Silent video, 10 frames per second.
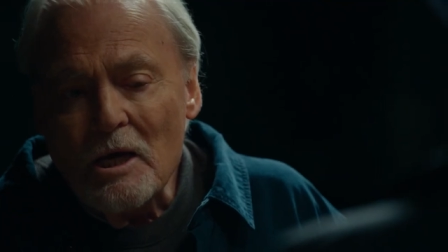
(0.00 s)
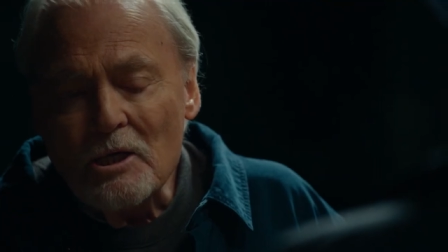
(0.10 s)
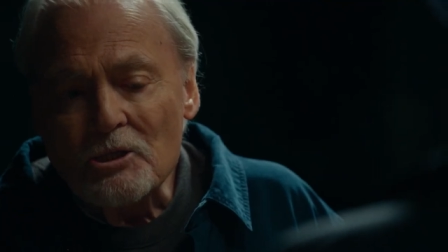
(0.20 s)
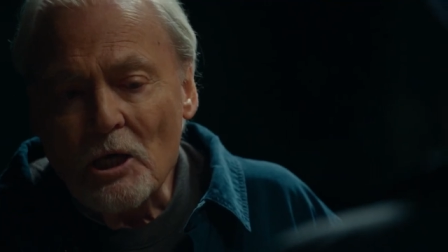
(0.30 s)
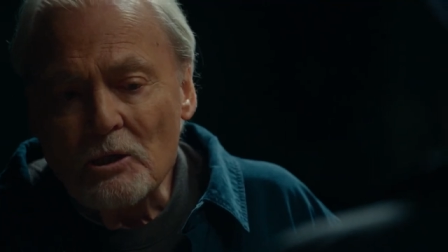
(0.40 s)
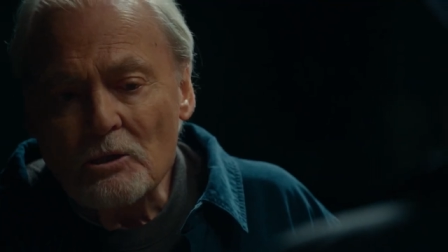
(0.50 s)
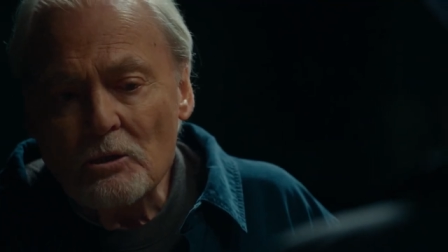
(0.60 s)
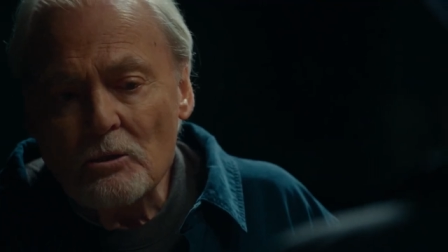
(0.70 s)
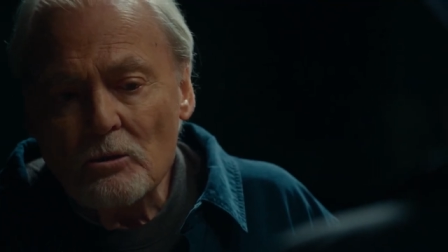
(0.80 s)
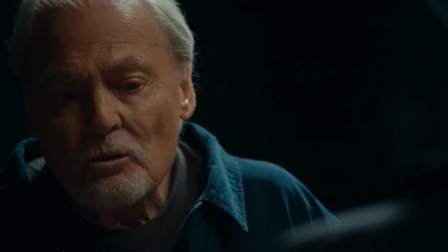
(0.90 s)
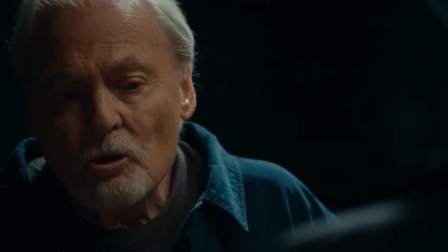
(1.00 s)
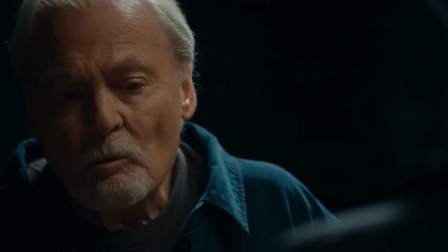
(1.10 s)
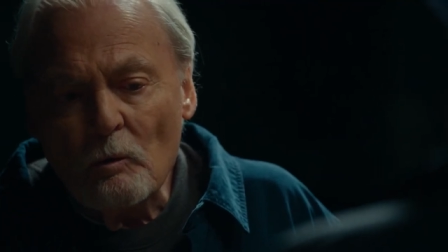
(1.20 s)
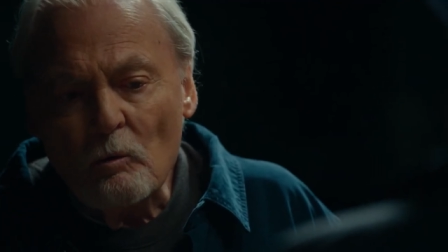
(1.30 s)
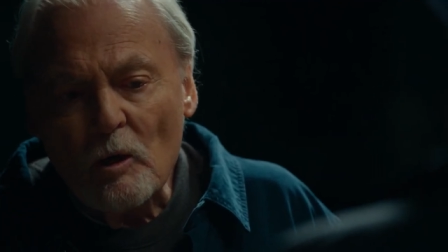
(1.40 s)
He said
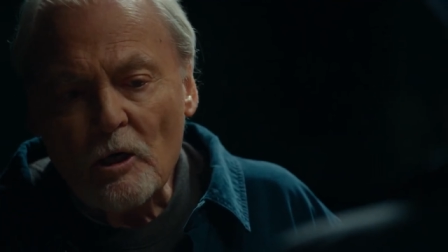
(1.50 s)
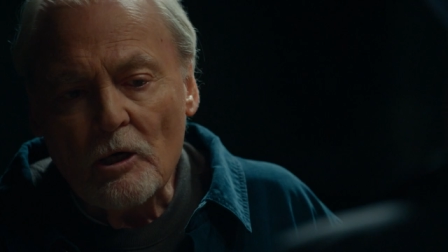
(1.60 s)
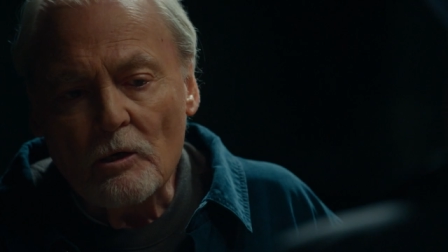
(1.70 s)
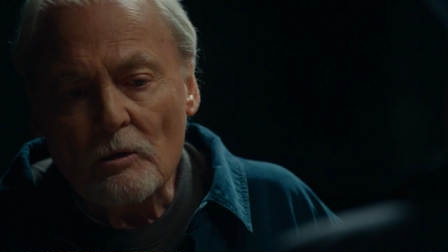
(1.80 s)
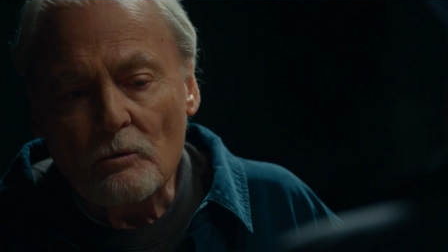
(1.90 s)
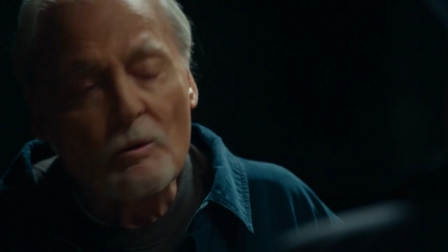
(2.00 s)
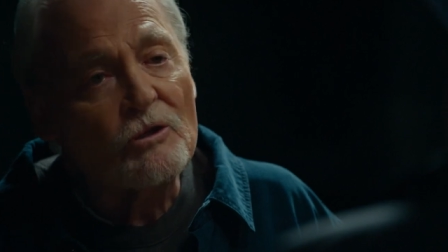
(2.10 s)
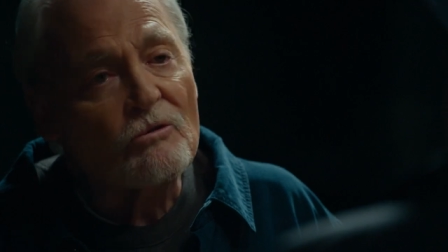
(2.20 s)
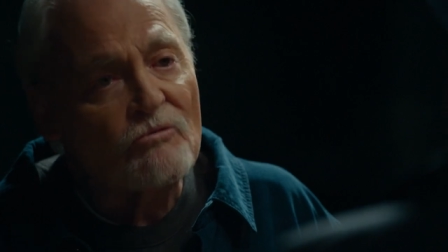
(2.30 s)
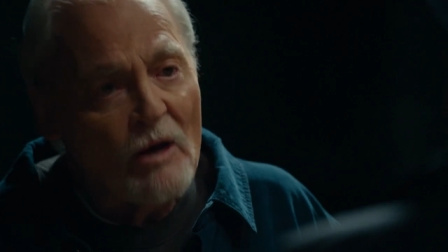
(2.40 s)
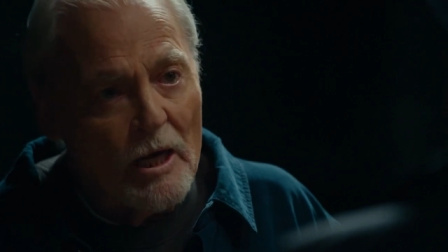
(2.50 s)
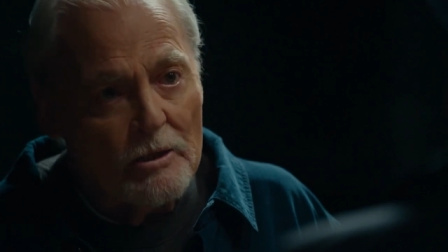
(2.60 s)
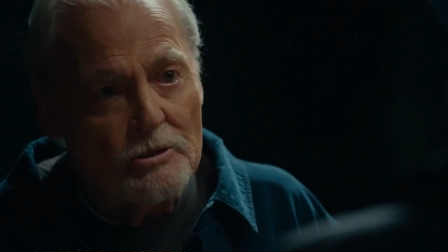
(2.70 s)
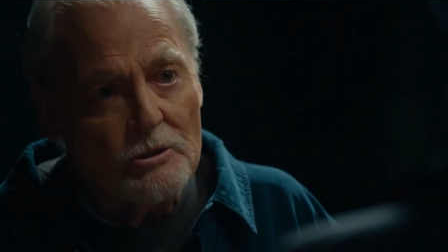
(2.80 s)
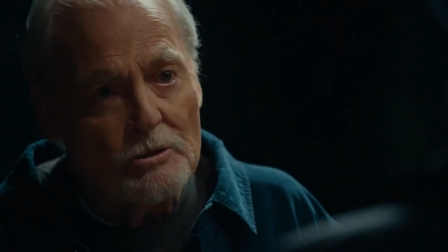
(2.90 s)
you were working with the
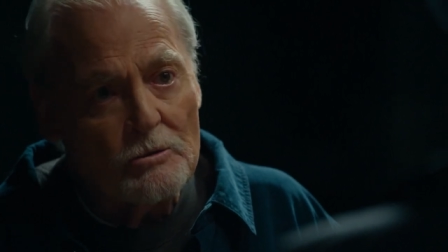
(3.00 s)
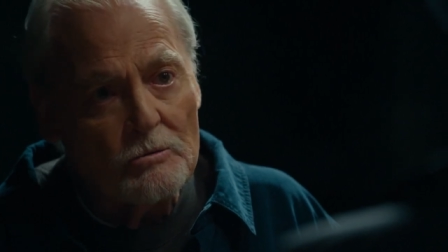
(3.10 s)
feds.